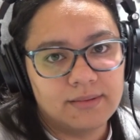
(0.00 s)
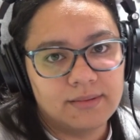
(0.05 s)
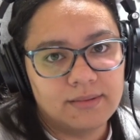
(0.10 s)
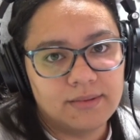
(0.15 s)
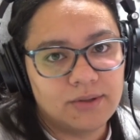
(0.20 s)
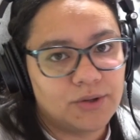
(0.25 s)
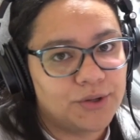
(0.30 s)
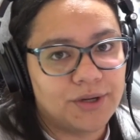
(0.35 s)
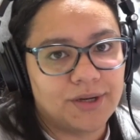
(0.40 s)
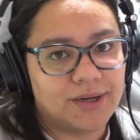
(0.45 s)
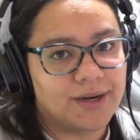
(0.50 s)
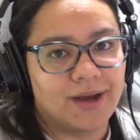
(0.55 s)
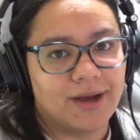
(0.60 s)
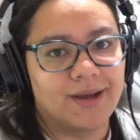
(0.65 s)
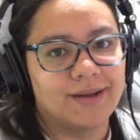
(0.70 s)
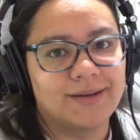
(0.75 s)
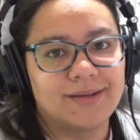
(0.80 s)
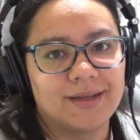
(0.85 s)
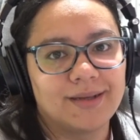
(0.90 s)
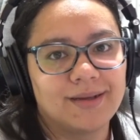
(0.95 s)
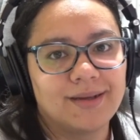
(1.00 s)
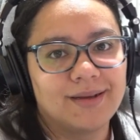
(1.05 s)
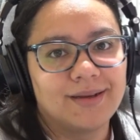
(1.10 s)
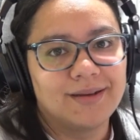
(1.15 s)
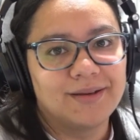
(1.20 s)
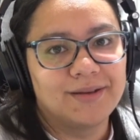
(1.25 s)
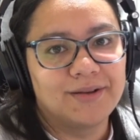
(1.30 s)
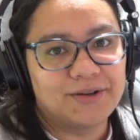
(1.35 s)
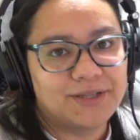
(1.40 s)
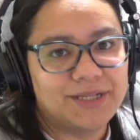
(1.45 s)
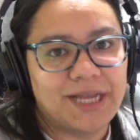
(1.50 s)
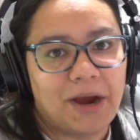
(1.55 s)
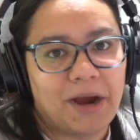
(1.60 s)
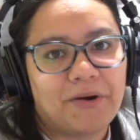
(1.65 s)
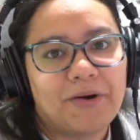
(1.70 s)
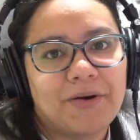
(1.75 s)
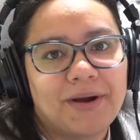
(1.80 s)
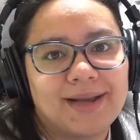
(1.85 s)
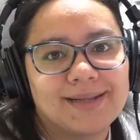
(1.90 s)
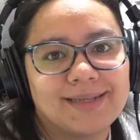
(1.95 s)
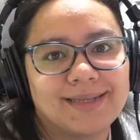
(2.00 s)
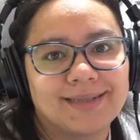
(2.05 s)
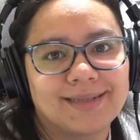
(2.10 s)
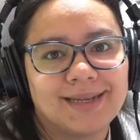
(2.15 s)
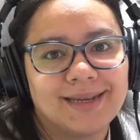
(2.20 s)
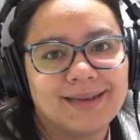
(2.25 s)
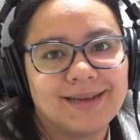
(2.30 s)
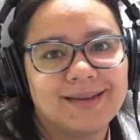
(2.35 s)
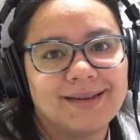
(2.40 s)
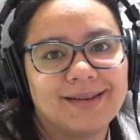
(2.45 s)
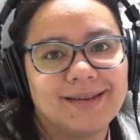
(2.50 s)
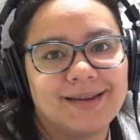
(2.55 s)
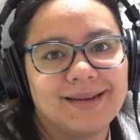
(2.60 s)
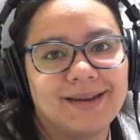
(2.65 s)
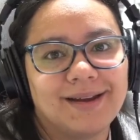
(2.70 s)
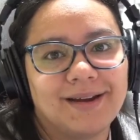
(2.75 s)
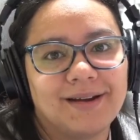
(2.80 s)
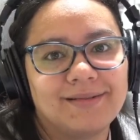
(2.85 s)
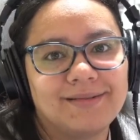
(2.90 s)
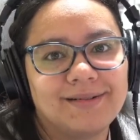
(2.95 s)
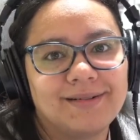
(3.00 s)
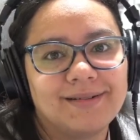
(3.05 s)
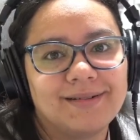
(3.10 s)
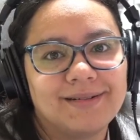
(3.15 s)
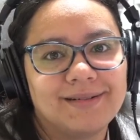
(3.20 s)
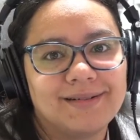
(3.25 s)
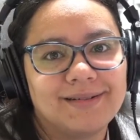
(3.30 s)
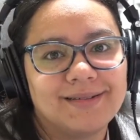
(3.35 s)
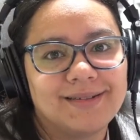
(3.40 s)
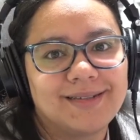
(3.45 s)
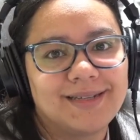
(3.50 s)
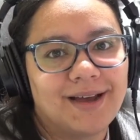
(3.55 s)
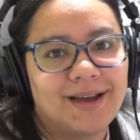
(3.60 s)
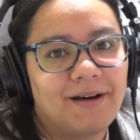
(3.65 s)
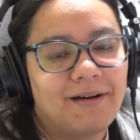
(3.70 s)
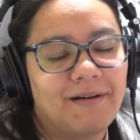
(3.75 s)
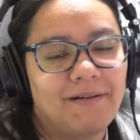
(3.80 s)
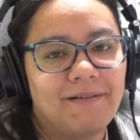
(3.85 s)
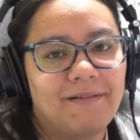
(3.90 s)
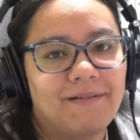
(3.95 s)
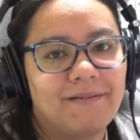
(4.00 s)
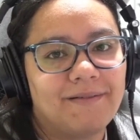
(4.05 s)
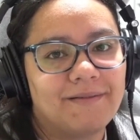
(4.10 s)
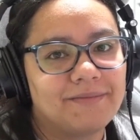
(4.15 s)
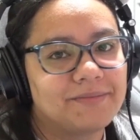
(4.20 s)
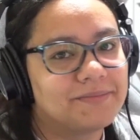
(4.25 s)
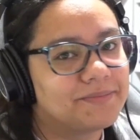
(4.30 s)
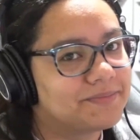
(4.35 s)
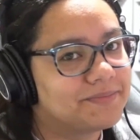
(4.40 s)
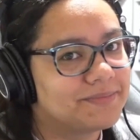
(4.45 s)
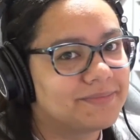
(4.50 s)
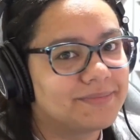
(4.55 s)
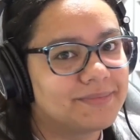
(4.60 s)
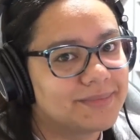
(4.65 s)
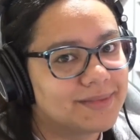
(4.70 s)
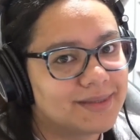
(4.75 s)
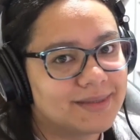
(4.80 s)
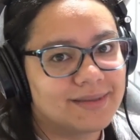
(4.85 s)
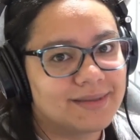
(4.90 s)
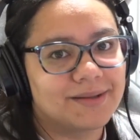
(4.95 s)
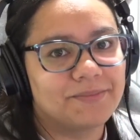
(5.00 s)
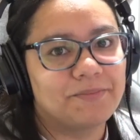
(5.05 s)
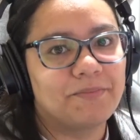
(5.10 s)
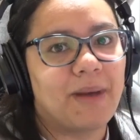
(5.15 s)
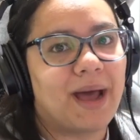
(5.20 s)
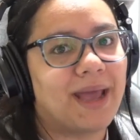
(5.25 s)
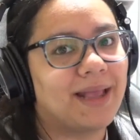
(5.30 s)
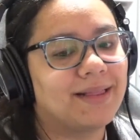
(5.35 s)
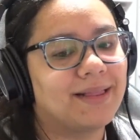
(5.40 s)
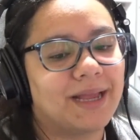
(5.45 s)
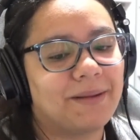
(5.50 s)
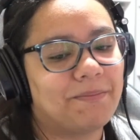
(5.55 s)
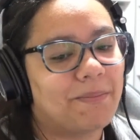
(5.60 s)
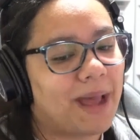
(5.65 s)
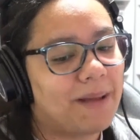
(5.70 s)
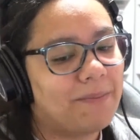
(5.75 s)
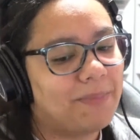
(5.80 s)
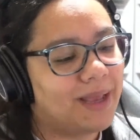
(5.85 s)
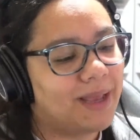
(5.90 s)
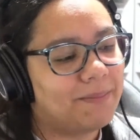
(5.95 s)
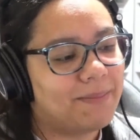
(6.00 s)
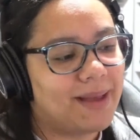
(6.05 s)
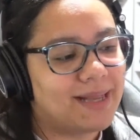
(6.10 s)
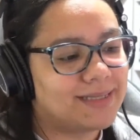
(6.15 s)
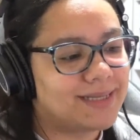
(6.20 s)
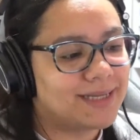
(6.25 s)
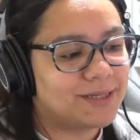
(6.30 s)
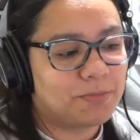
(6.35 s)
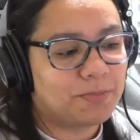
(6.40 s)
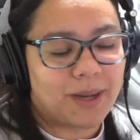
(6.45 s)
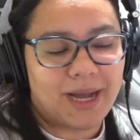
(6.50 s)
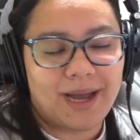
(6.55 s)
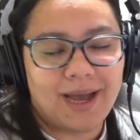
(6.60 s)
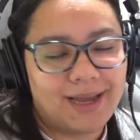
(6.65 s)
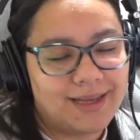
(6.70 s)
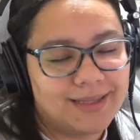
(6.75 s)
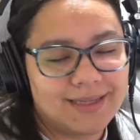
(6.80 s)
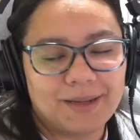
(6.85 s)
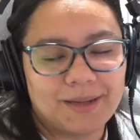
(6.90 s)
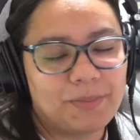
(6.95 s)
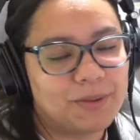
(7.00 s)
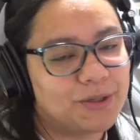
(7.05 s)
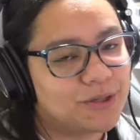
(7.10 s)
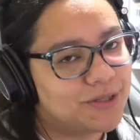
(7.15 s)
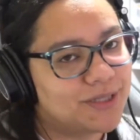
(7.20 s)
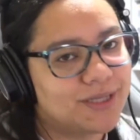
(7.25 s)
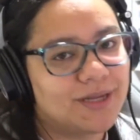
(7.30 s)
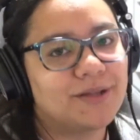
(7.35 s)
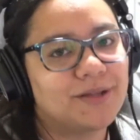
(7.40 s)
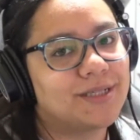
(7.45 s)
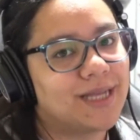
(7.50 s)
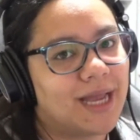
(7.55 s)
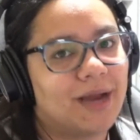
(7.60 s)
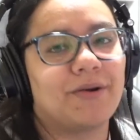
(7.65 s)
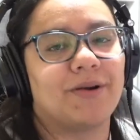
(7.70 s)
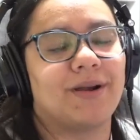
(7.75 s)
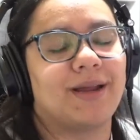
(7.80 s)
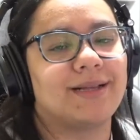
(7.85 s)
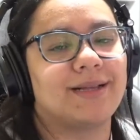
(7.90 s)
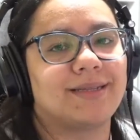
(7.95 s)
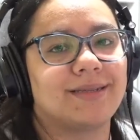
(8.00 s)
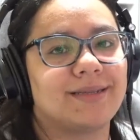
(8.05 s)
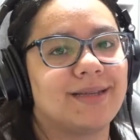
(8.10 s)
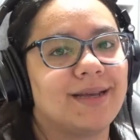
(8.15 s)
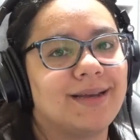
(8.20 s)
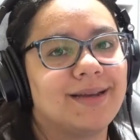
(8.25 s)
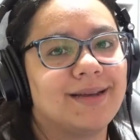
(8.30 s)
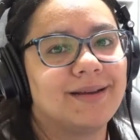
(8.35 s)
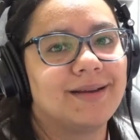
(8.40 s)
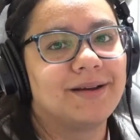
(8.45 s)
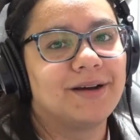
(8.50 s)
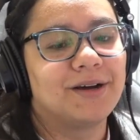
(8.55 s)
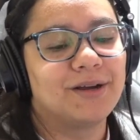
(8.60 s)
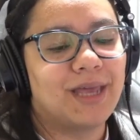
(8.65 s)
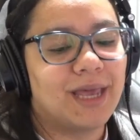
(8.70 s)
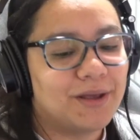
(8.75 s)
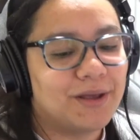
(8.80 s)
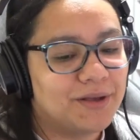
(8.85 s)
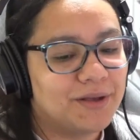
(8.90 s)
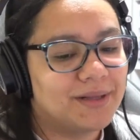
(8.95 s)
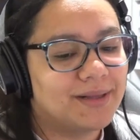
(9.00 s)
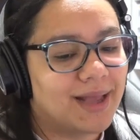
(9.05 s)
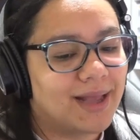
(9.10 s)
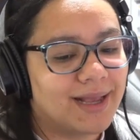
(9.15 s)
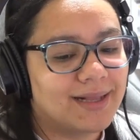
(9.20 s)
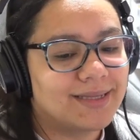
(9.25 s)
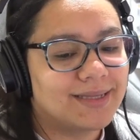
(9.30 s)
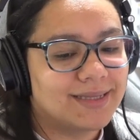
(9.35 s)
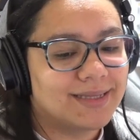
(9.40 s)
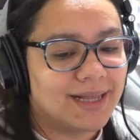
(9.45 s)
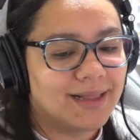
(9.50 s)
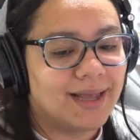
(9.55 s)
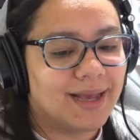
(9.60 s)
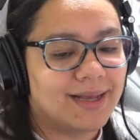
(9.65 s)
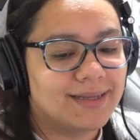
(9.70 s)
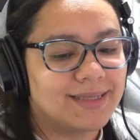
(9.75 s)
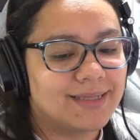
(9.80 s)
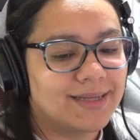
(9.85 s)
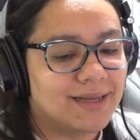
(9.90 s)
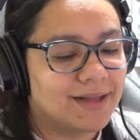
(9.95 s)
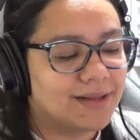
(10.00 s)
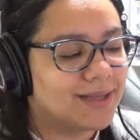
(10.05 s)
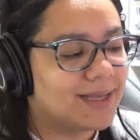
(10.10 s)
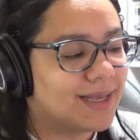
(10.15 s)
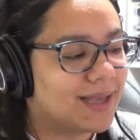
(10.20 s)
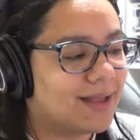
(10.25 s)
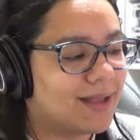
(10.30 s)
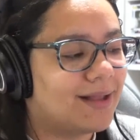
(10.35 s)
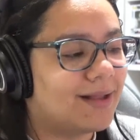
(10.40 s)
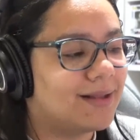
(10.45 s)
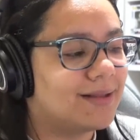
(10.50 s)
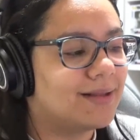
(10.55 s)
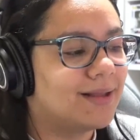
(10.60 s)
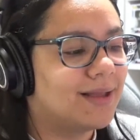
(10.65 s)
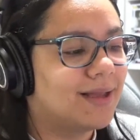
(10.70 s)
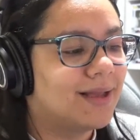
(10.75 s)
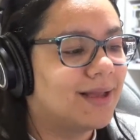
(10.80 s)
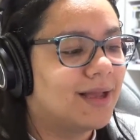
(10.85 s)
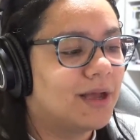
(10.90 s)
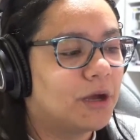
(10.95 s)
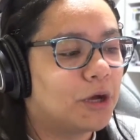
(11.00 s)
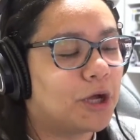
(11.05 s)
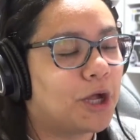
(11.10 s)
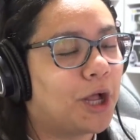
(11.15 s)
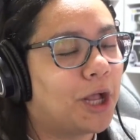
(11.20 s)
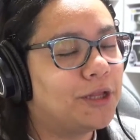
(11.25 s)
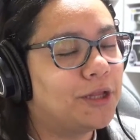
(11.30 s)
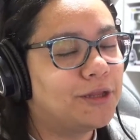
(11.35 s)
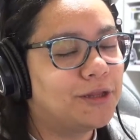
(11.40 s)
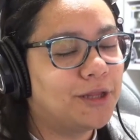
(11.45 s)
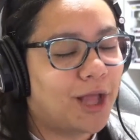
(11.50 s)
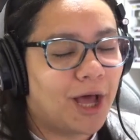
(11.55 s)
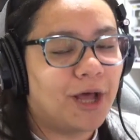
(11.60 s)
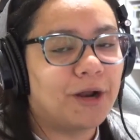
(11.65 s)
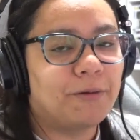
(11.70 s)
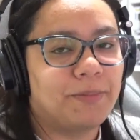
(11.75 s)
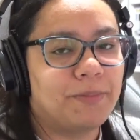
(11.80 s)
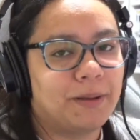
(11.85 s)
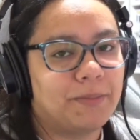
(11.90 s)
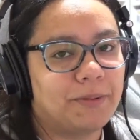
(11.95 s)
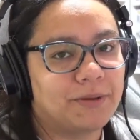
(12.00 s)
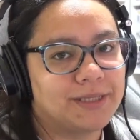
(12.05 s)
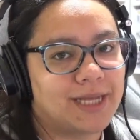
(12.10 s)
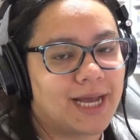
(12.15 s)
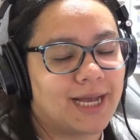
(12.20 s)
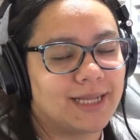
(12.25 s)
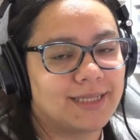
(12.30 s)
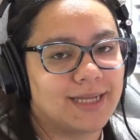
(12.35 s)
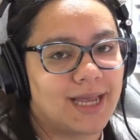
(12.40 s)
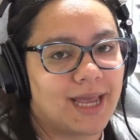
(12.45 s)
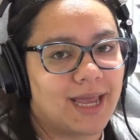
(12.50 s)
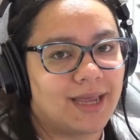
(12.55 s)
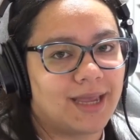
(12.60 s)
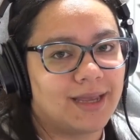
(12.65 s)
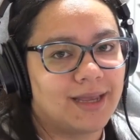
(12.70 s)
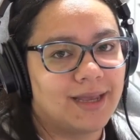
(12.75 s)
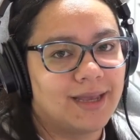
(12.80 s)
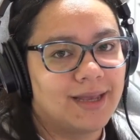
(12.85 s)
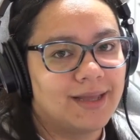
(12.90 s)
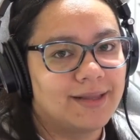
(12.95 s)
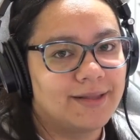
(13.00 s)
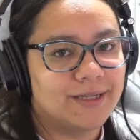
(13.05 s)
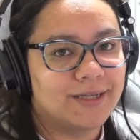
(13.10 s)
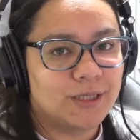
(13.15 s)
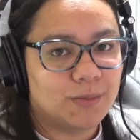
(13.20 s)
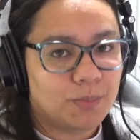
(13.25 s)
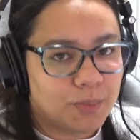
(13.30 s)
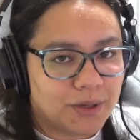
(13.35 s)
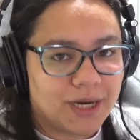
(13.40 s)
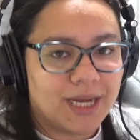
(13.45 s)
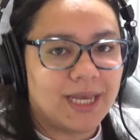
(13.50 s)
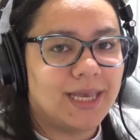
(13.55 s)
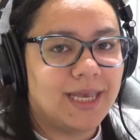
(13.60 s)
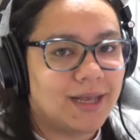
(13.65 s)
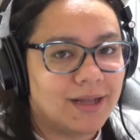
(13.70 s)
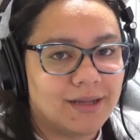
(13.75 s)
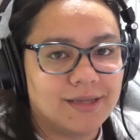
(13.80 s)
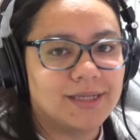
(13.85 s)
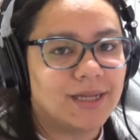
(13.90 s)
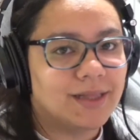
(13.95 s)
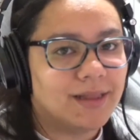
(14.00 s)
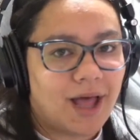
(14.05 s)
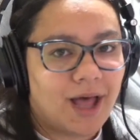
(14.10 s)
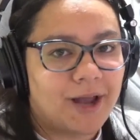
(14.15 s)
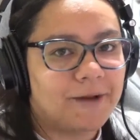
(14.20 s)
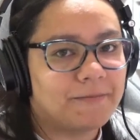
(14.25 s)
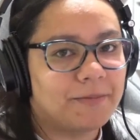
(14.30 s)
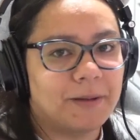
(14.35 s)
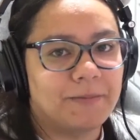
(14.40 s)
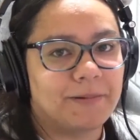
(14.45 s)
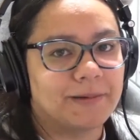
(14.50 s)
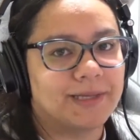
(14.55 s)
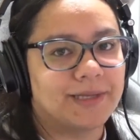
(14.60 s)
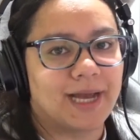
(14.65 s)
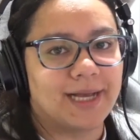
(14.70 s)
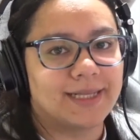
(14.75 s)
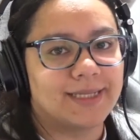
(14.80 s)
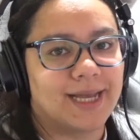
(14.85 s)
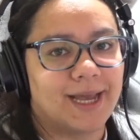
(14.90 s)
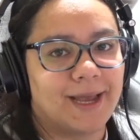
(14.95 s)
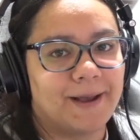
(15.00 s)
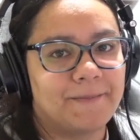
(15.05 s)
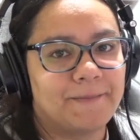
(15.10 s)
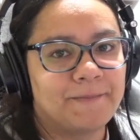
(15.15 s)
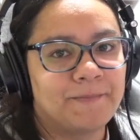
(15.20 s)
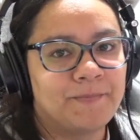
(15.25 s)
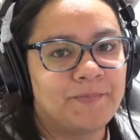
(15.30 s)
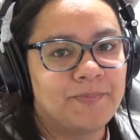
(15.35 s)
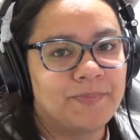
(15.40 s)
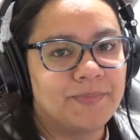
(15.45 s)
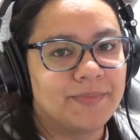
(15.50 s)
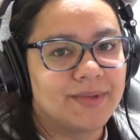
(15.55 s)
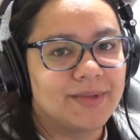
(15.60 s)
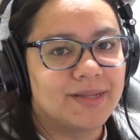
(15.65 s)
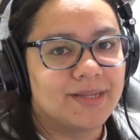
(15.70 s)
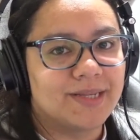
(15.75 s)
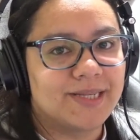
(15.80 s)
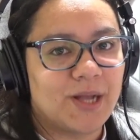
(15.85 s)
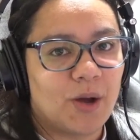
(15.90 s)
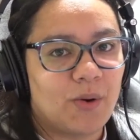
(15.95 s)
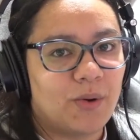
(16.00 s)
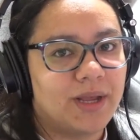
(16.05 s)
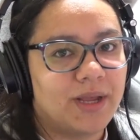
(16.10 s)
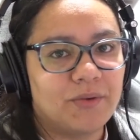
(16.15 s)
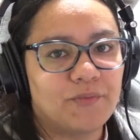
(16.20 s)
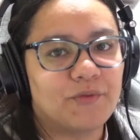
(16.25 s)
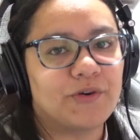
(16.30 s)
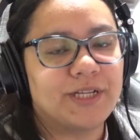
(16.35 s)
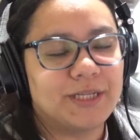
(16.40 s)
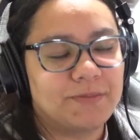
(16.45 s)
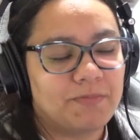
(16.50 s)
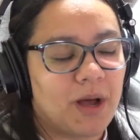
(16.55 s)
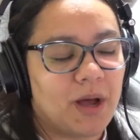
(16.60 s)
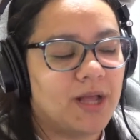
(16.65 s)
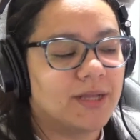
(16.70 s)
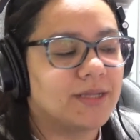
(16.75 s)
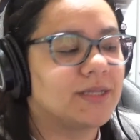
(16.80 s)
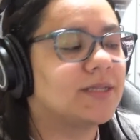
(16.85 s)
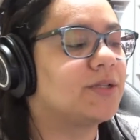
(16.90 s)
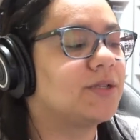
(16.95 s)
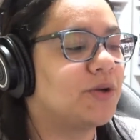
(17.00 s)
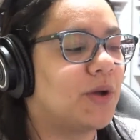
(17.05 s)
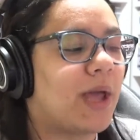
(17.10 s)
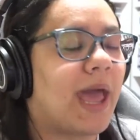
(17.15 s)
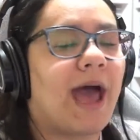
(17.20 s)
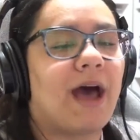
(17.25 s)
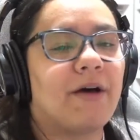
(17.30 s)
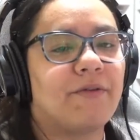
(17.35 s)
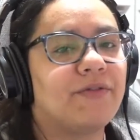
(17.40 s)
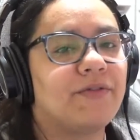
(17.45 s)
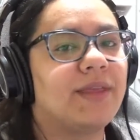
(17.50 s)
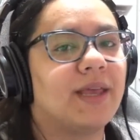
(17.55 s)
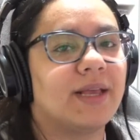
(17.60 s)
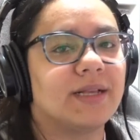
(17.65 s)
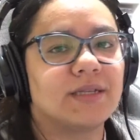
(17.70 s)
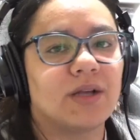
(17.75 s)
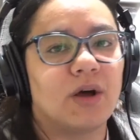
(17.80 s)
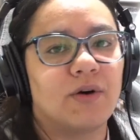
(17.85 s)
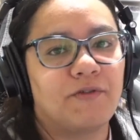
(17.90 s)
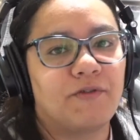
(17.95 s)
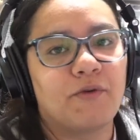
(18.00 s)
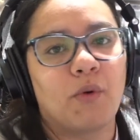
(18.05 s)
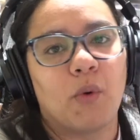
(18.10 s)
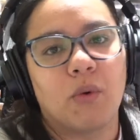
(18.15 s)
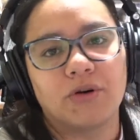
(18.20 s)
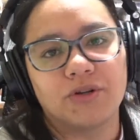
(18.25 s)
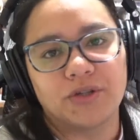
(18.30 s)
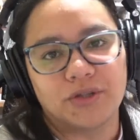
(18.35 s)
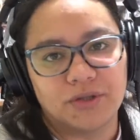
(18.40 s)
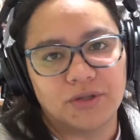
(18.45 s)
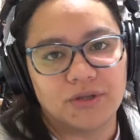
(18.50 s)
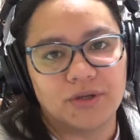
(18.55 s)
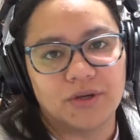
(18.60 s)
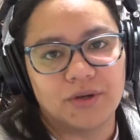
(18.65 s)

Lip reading: No, you're not. You're terrorist, you know? So there might be a message behind it, but you're still terrorist. Okay, you, like Scylla, still kill a lot of people that day. The spree killed a lot of people that day. So in response, you have this. Of course you do.